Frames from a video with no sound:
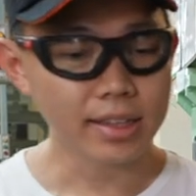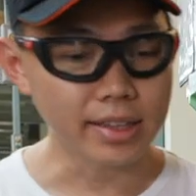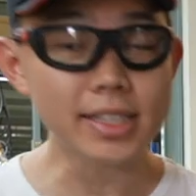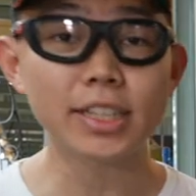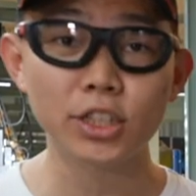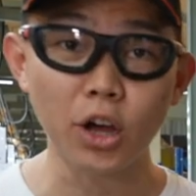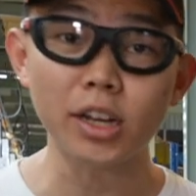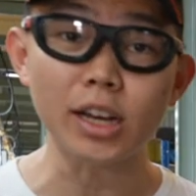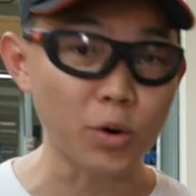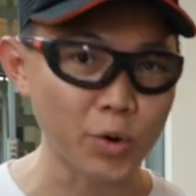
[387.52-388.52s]
This is
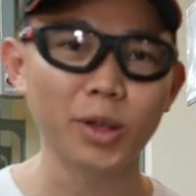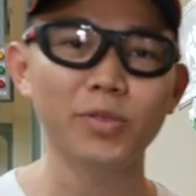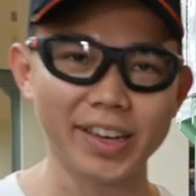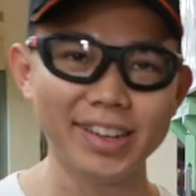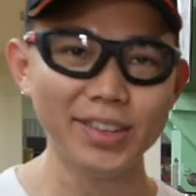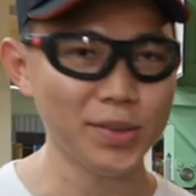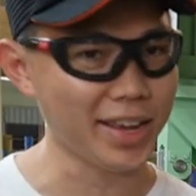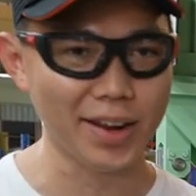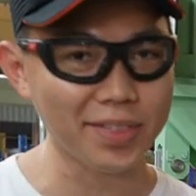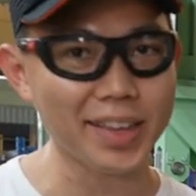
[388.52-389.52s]
not a real VIN. You
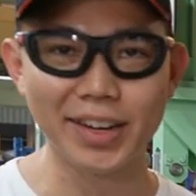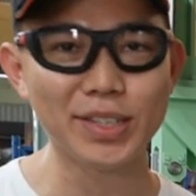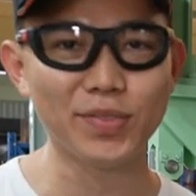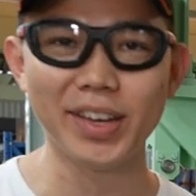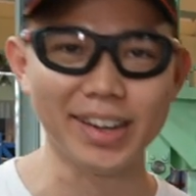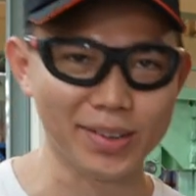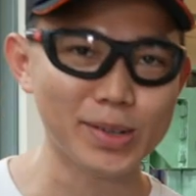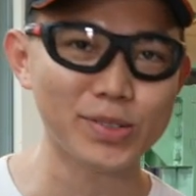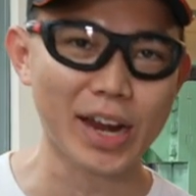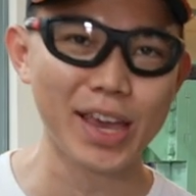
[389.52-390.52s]
cannot take this VIN and go
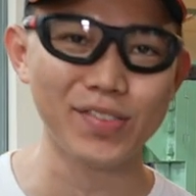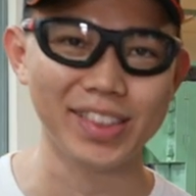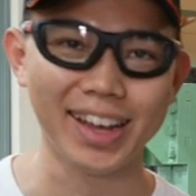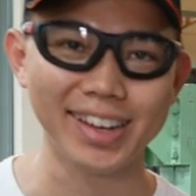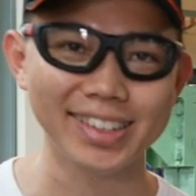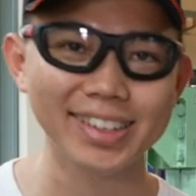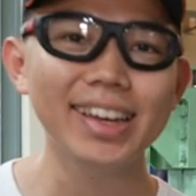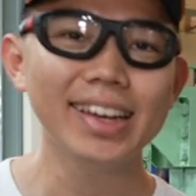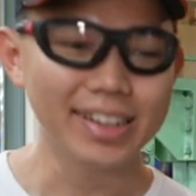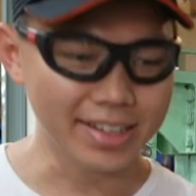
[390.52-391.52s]
and drive in Thailand.
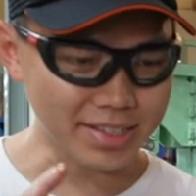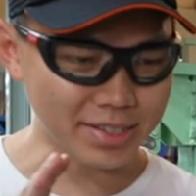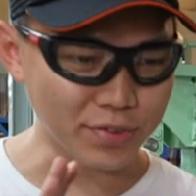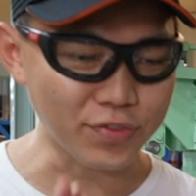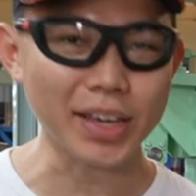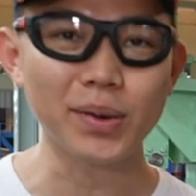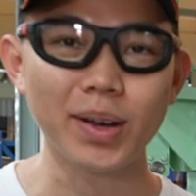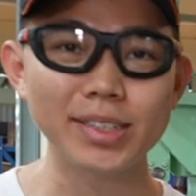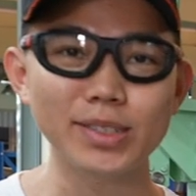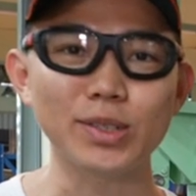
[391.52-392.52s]
This is a fake
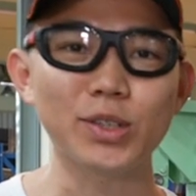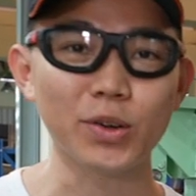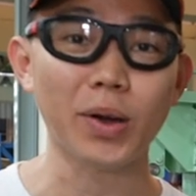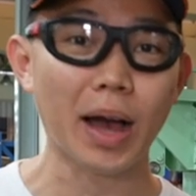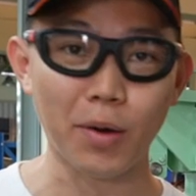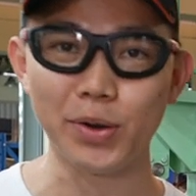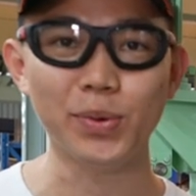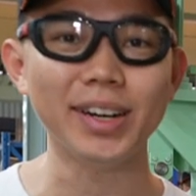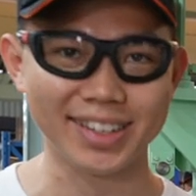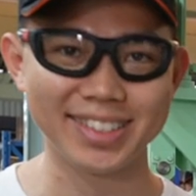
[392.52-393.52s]
one just to show you how it
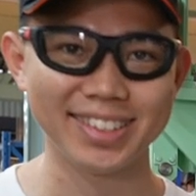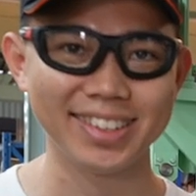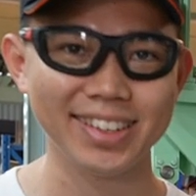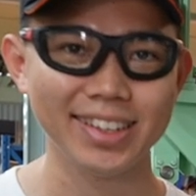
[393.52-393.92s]
works.